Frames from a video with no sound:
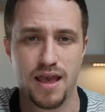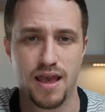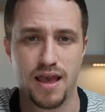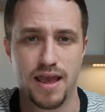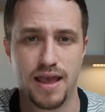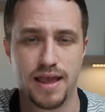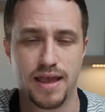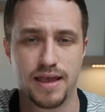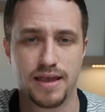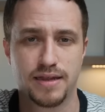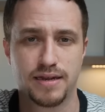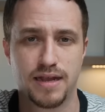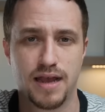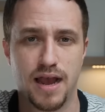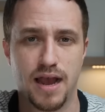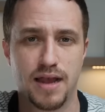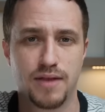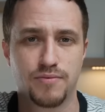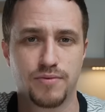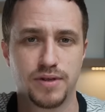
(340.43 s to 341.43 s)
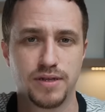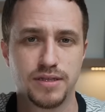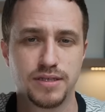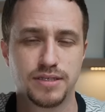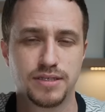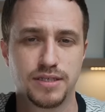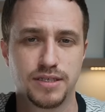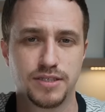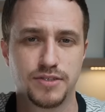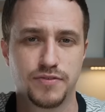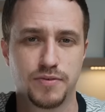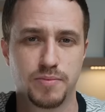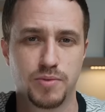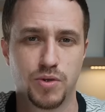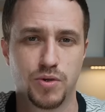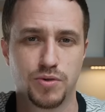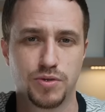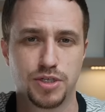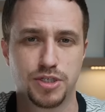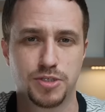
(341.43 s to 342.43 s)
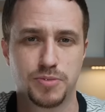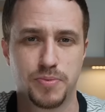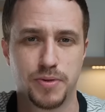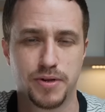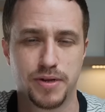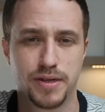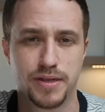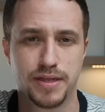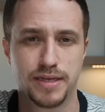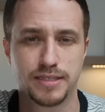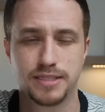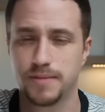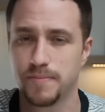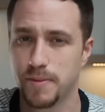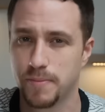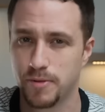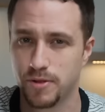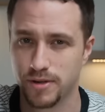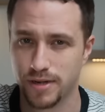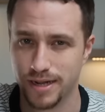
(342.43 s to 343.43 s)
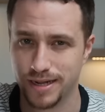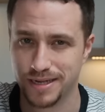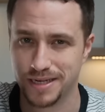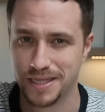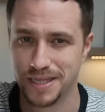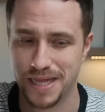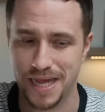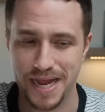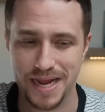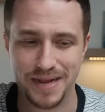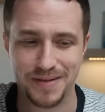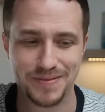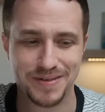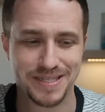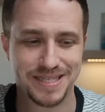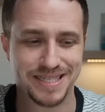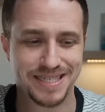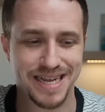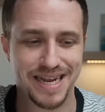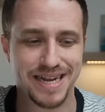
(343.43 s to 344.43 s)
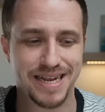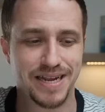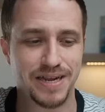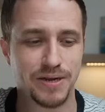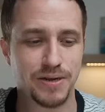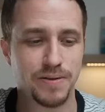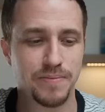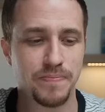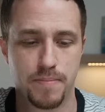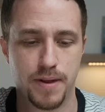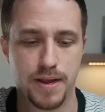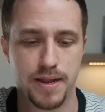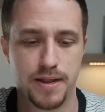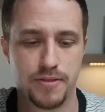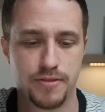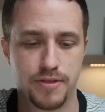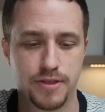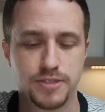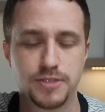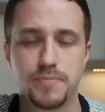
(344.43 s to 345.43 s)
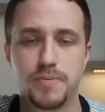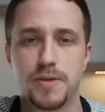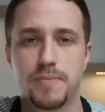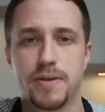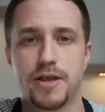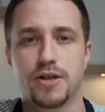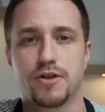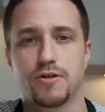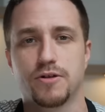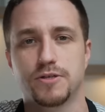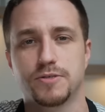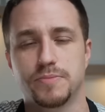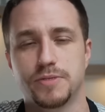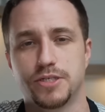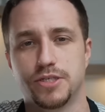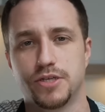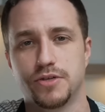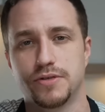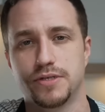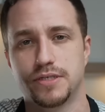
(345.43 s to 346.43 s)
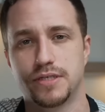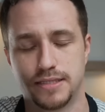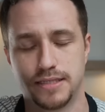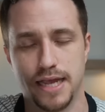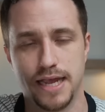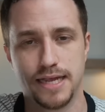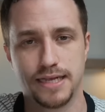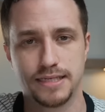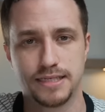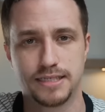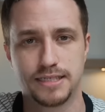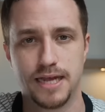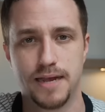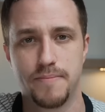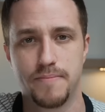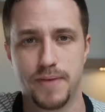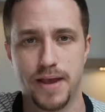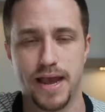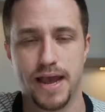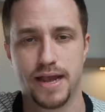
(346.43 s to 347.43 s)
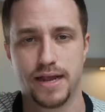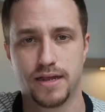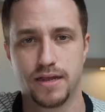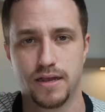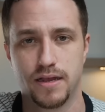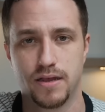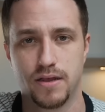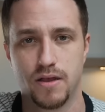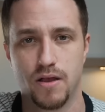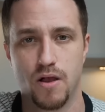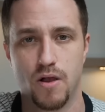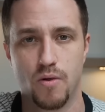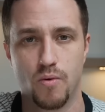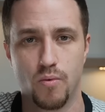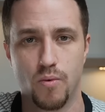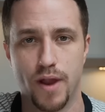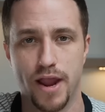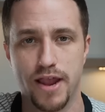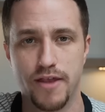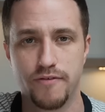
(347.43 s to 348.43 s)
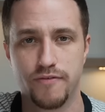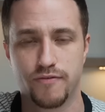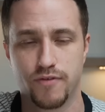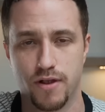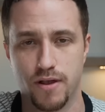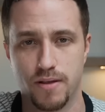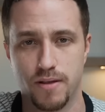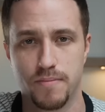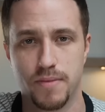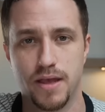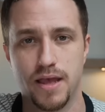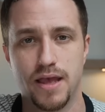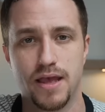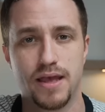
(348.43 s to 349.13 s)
and I really sense from the Holy Spirit that some people are not going to like what's said here, but this would be my encouragement to you is take a step back away from